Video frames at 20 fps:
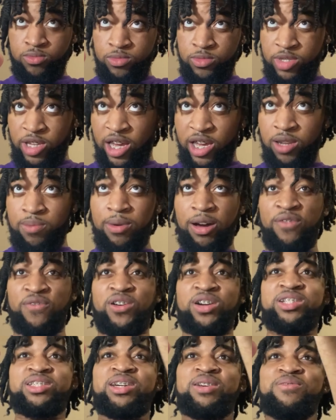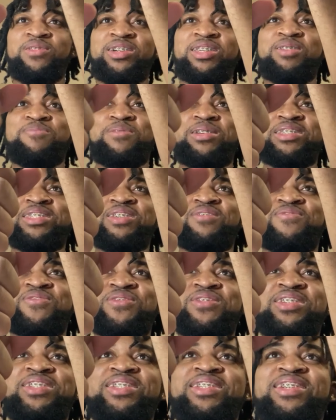That's my first time looking at myself
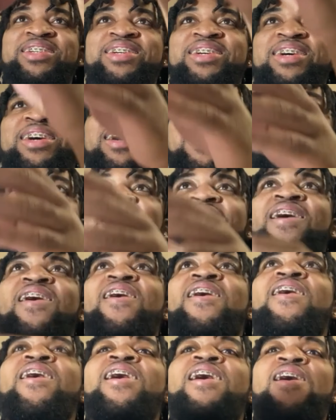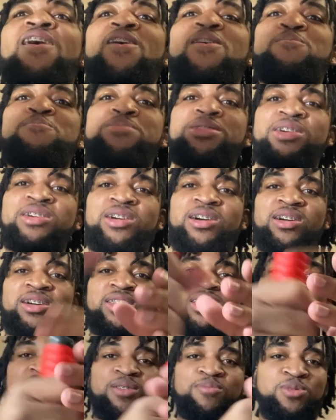through this shit. I don't be.
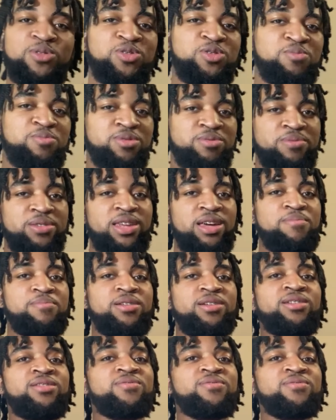This how them YouTubers be, baby.